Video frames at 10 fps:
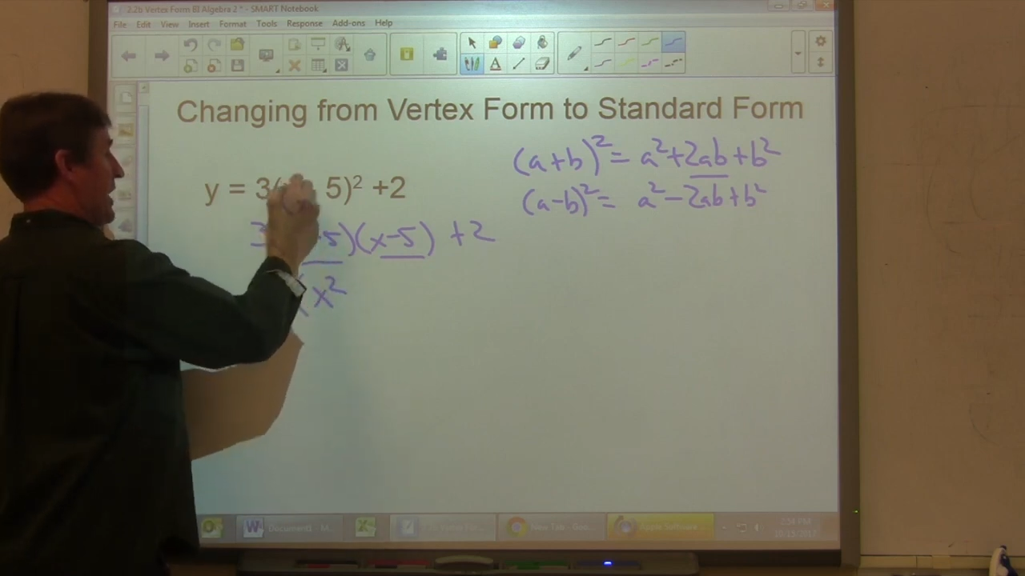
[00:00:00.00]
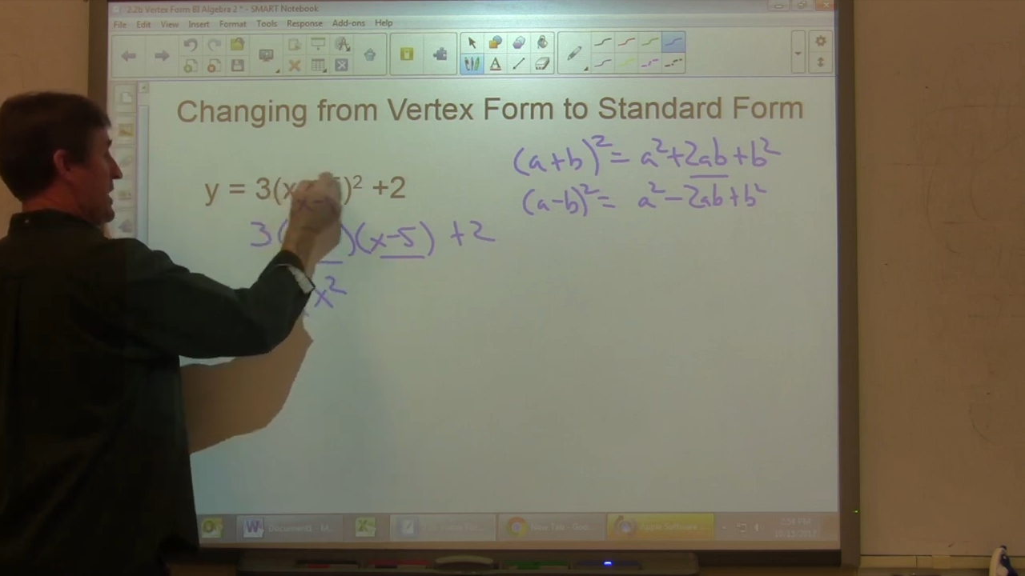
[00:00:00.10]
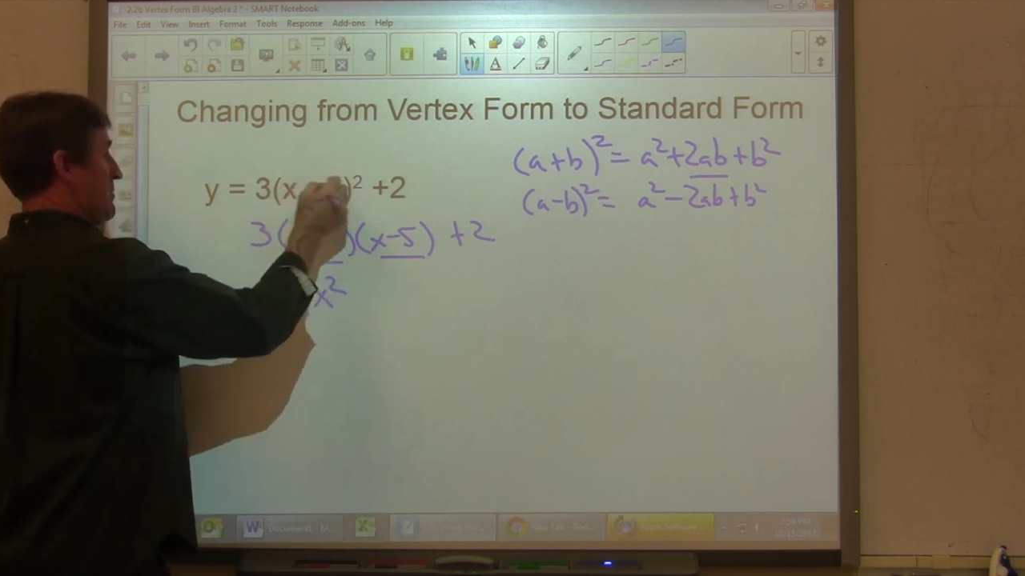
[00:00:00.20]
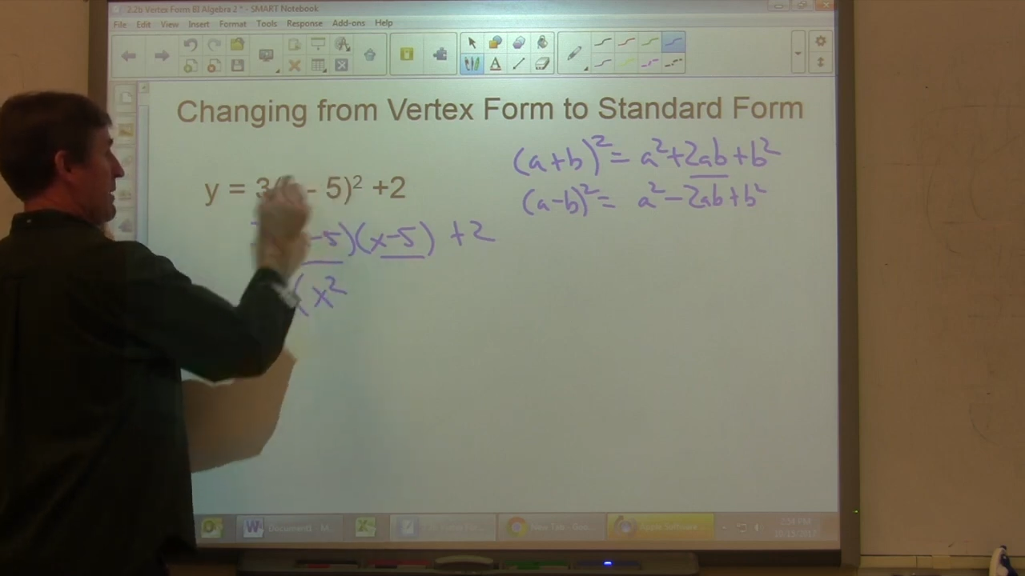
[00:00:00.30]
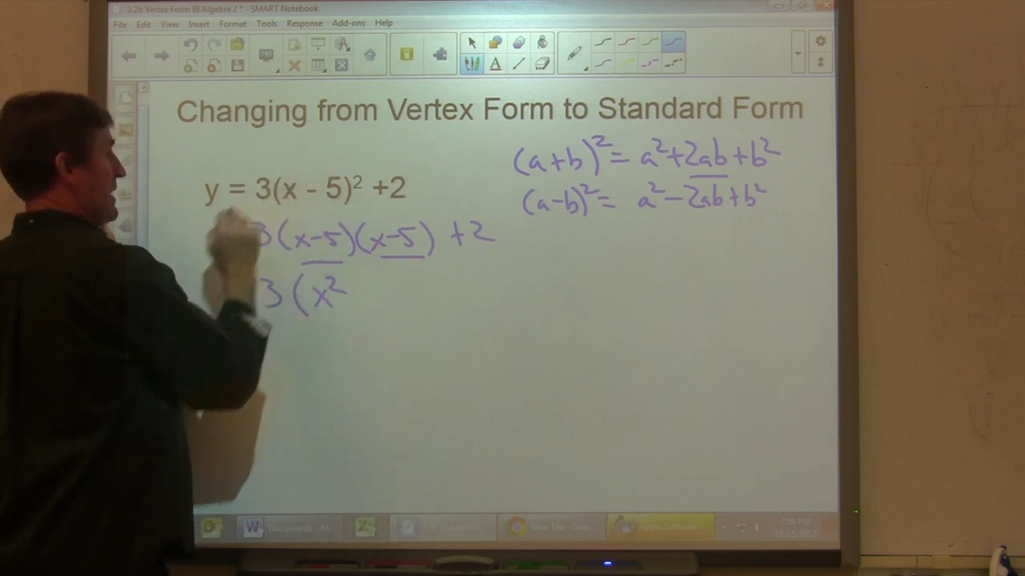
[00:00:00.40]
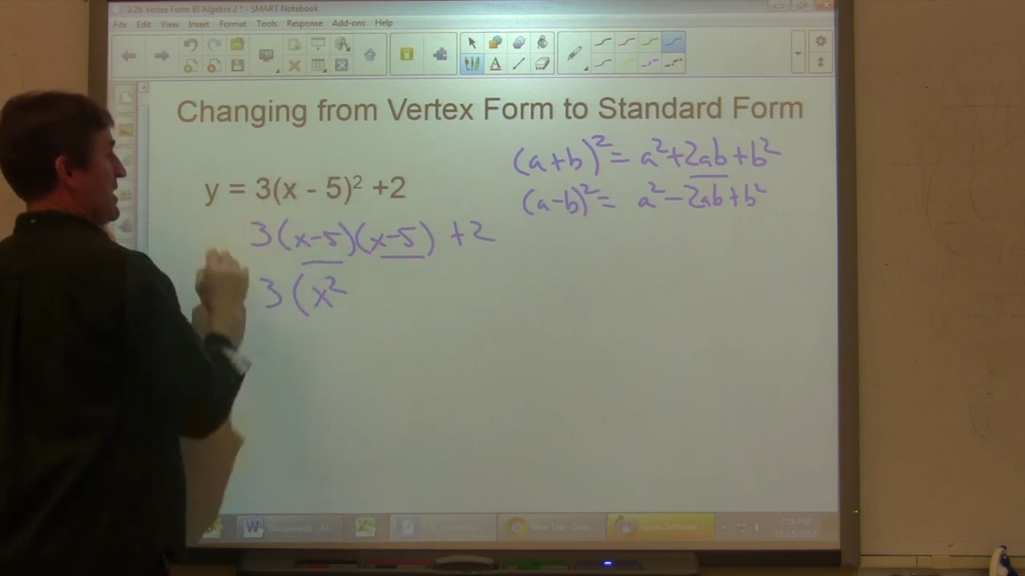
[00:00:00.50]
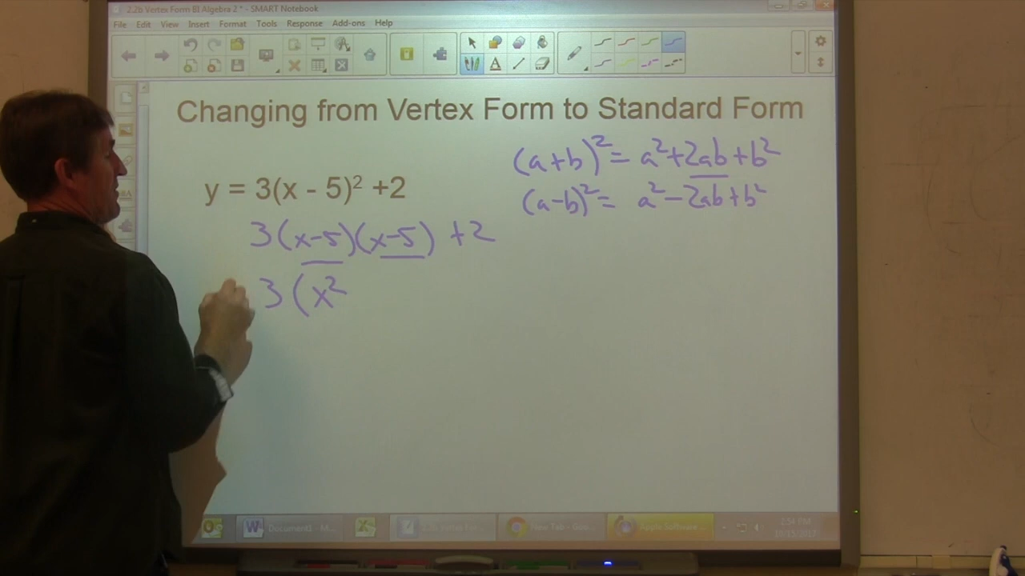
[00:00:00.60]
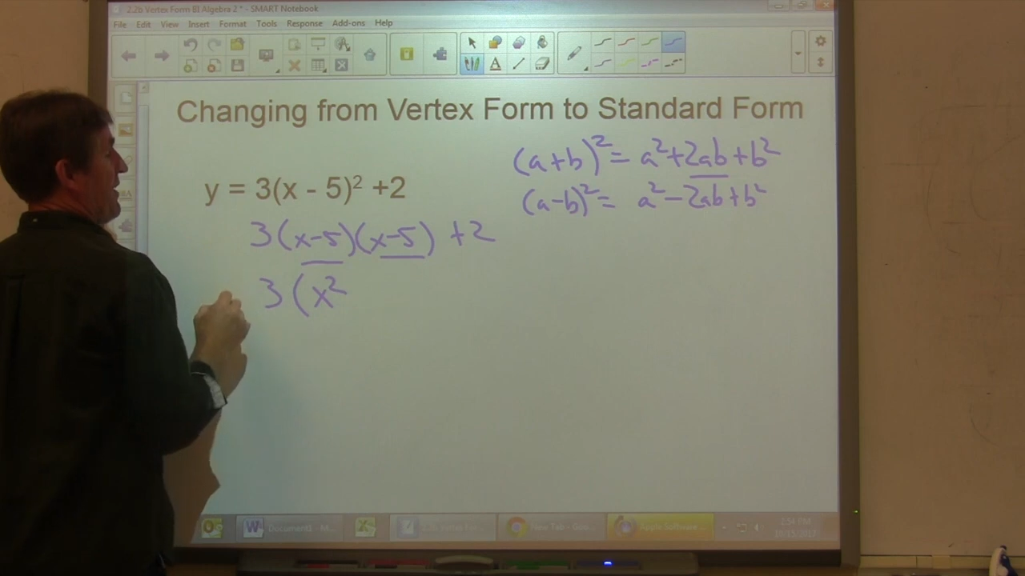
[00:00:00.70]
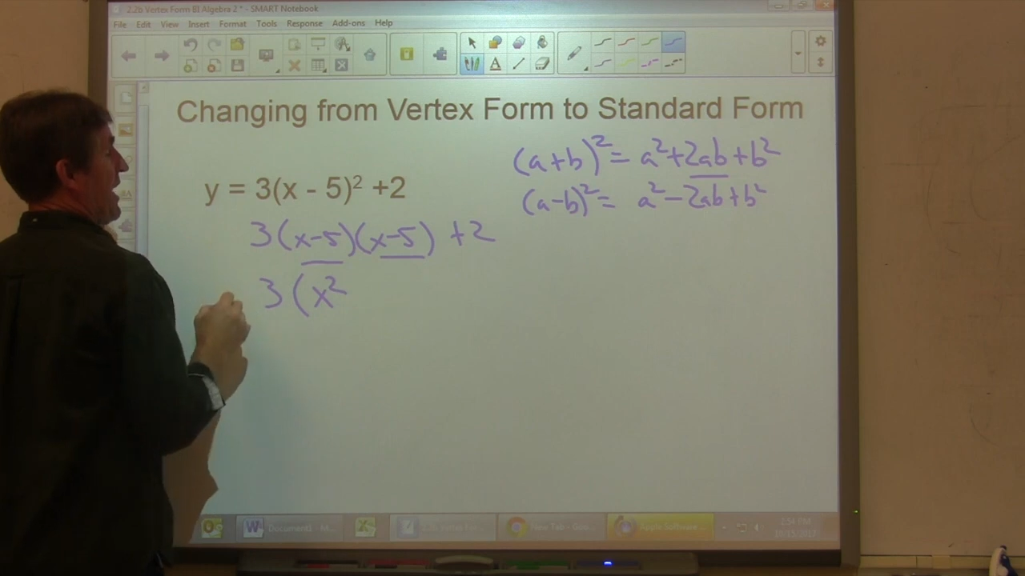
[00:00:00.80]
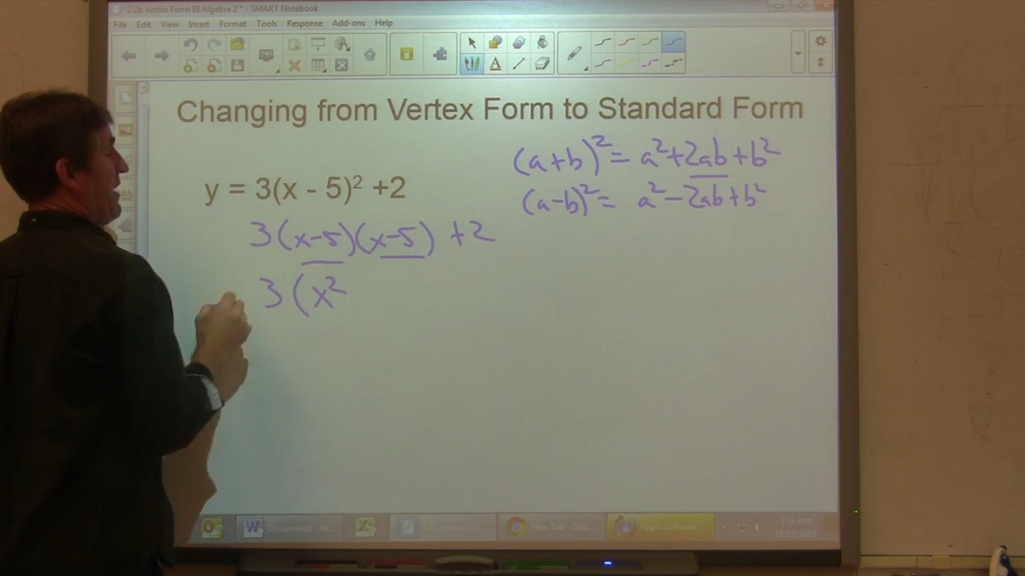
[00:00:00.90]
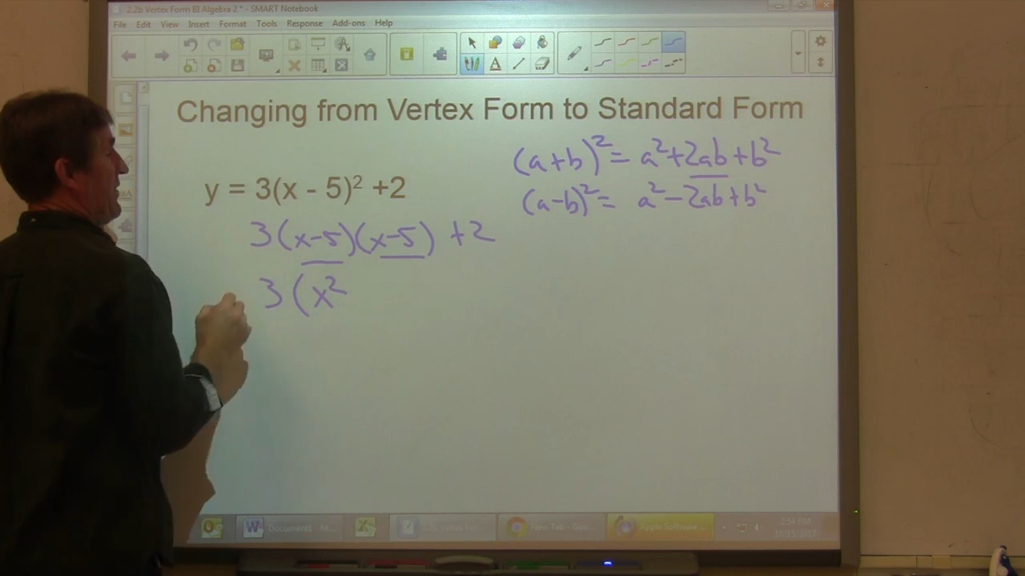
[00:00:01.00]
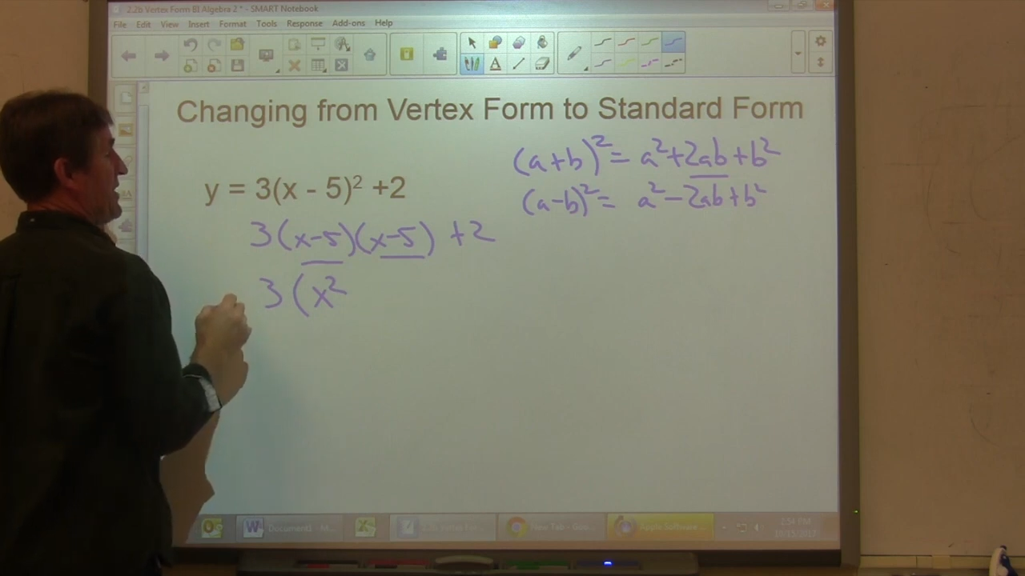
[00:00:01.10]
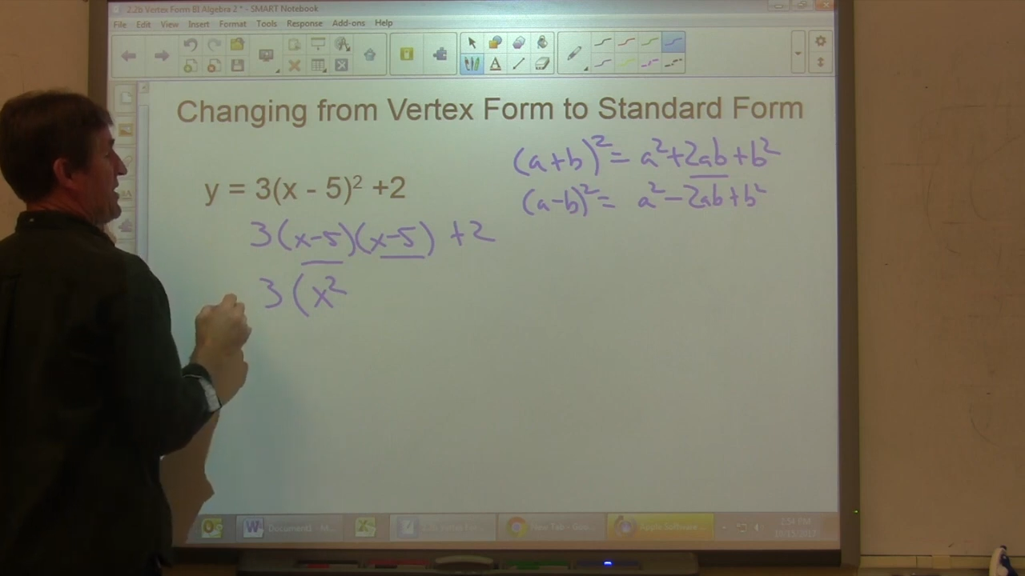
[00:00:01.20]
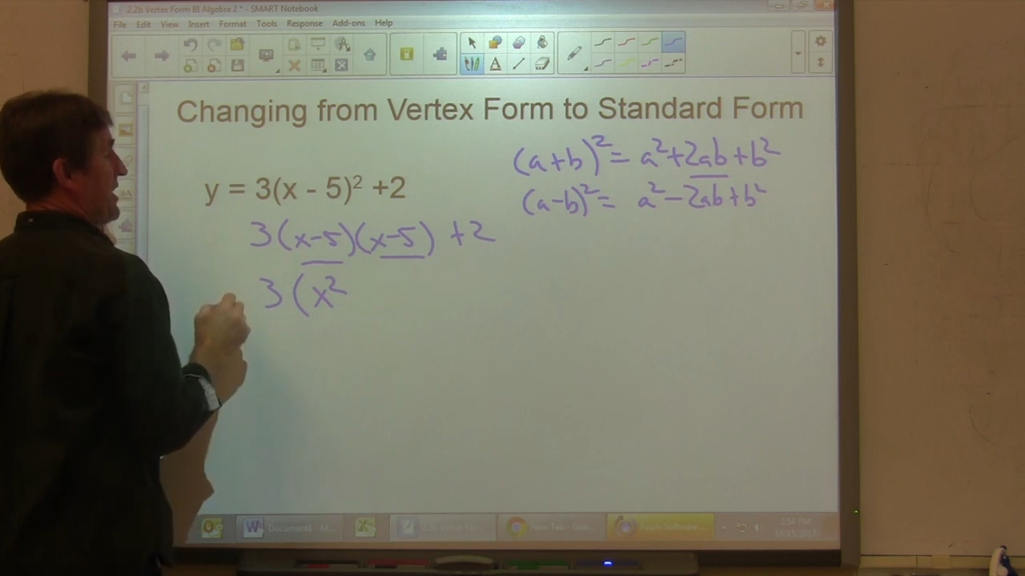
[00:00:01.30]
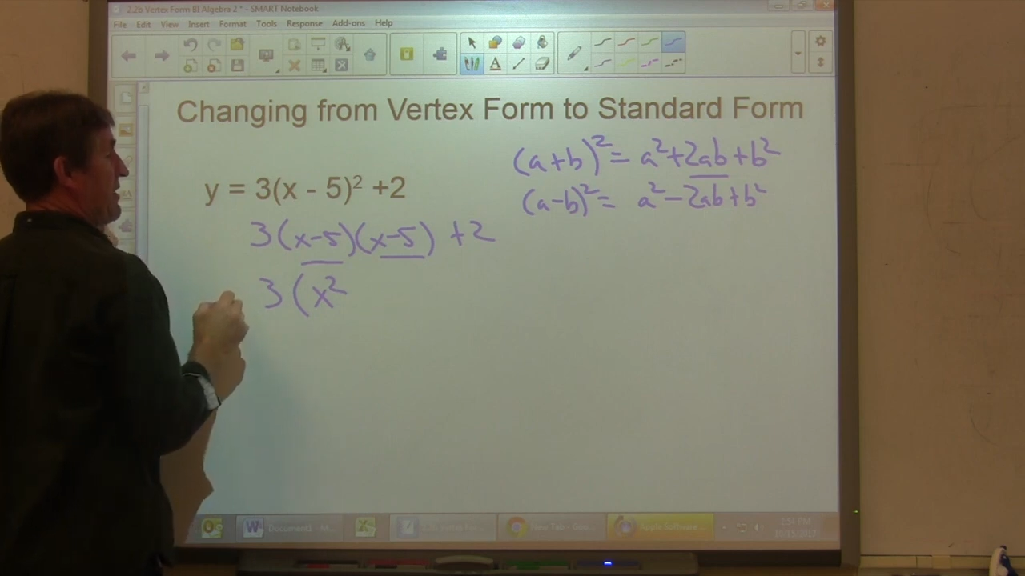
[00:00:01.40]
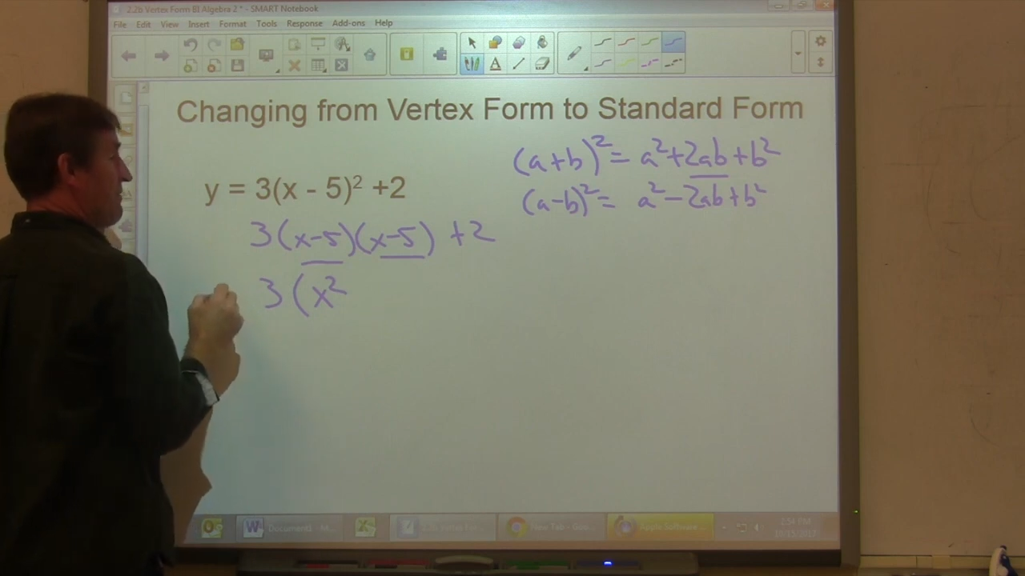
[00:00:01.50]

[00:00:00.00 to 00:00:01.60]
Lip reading: x minus 5 is